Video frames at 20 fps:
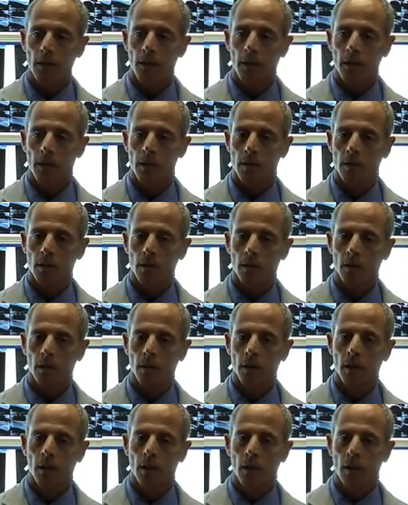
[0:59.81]
that
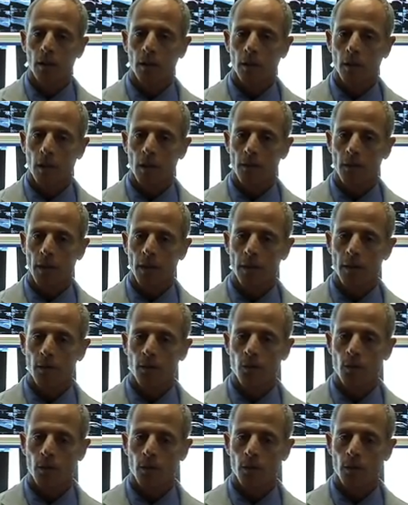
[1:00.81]
I've had the